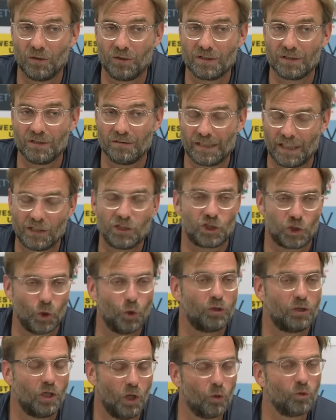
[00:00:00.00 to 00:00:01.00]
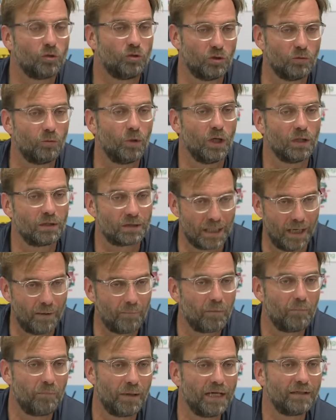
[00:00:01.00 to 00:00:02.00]
So, so they should go to the World
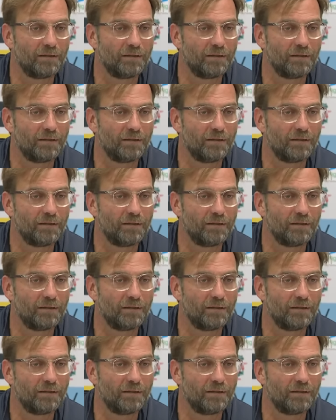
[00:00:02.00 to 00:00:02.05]
Cup.